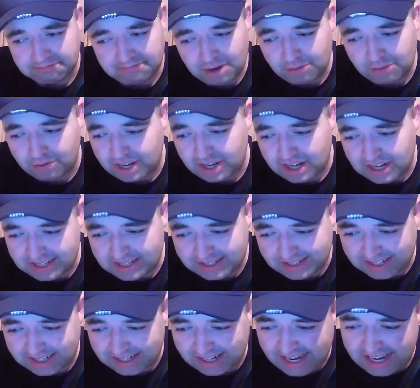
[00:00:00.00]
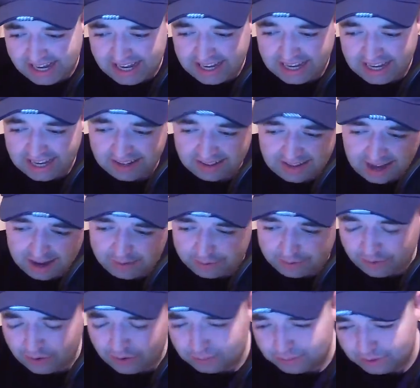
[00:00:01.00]
Realistically, that
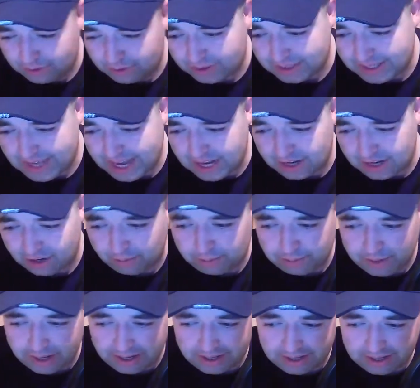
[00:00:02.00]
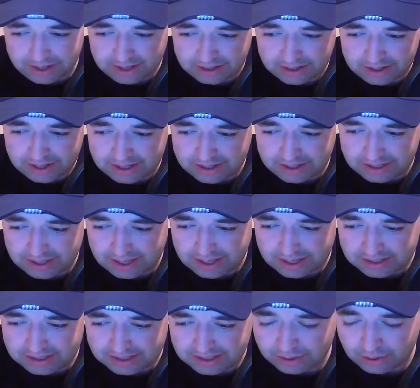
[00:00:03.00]
form does stand up like a
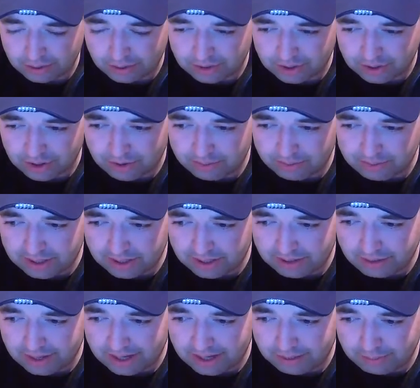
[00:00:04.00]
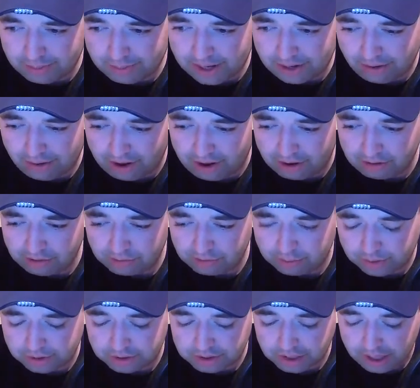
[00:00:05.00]
sore thumb in a big crowd,
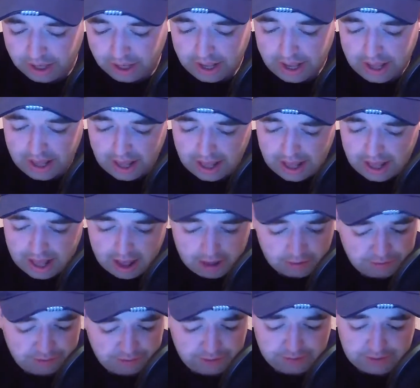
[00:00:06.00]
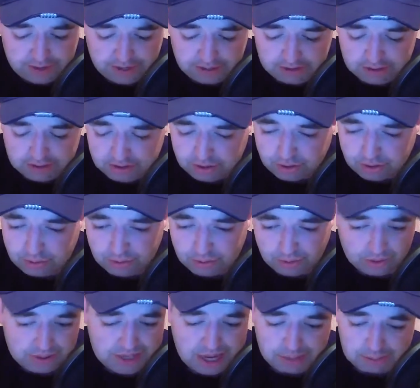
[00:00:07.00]
but 15-2
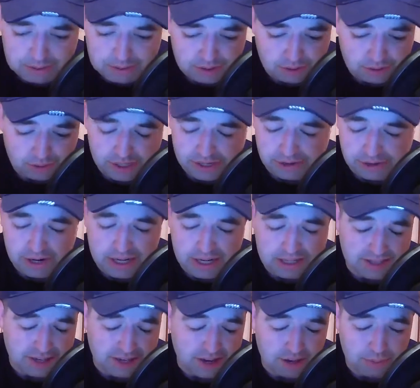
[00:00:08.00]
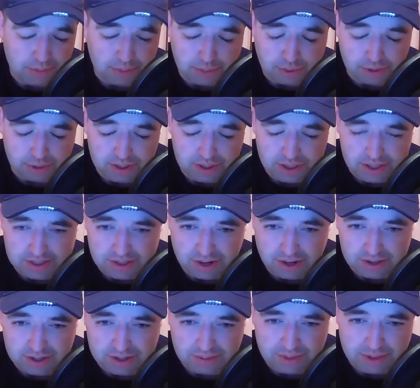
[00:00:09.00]
looks absolutely crazy. I'd be putting this
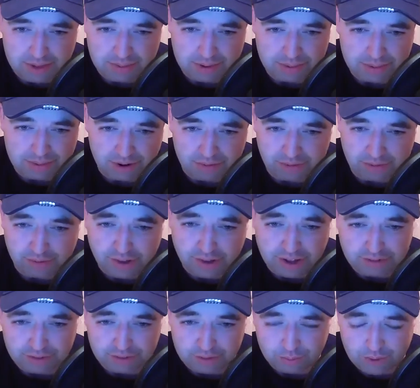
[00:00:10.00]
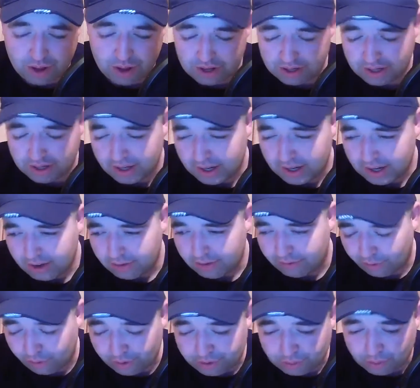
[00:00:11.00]
horse at maybe around 5-1,
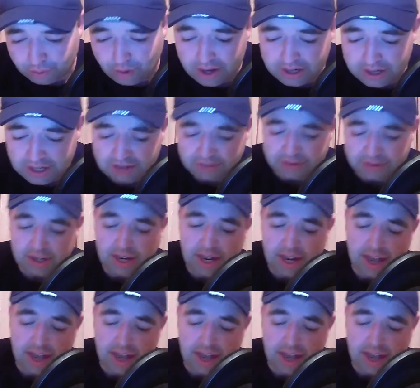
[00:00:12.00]
4-1 even.